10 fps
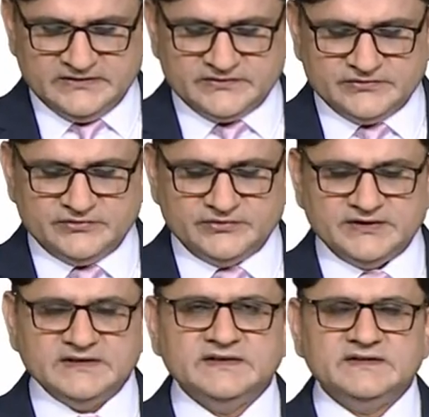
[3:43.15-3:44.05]
So,
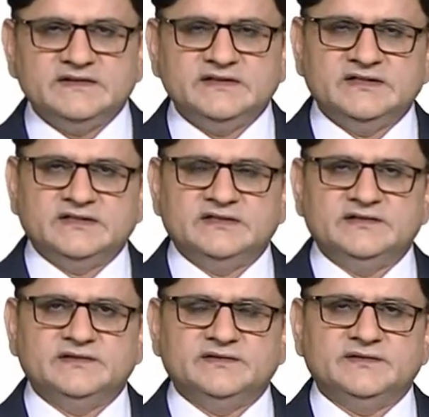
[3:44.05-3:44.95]
in this
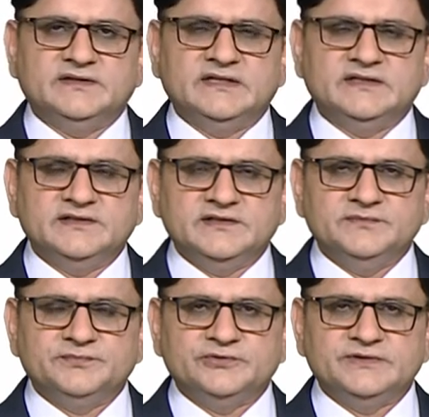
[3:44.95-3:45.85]
regard, Another
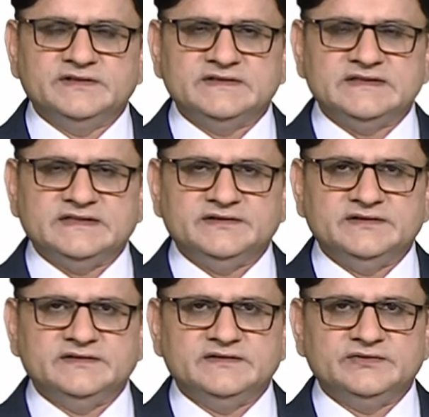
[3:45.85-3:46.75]
important
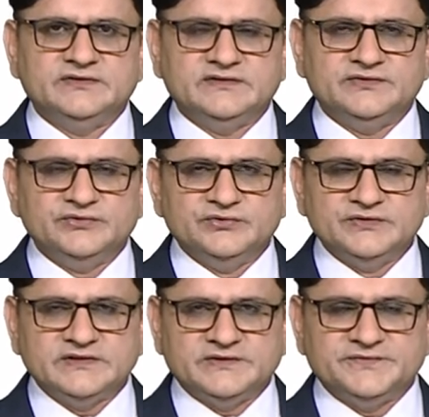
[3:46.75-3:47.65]
strategy is to
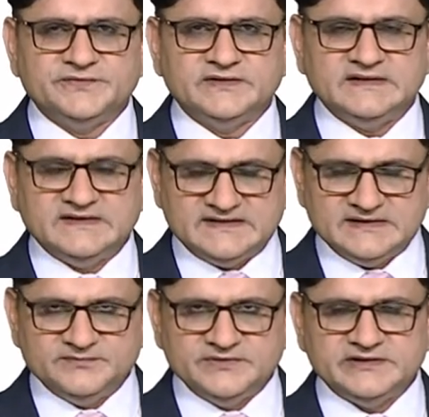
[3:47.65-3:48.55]
use of
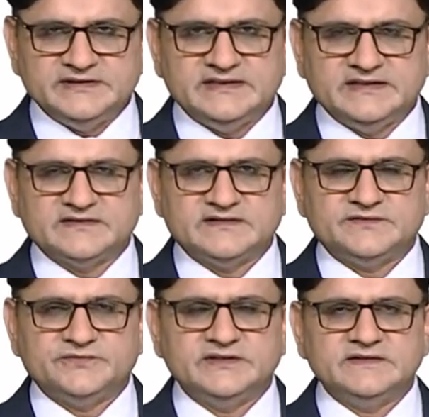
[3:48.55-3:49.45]
exemplary
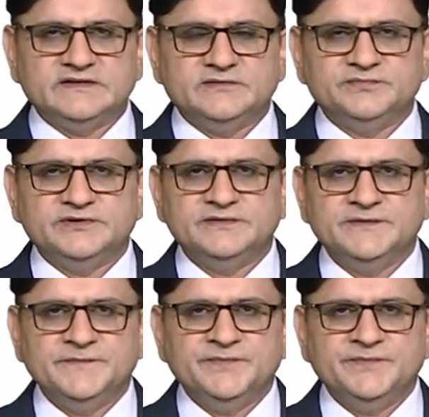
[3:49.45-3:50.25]
texts. For example,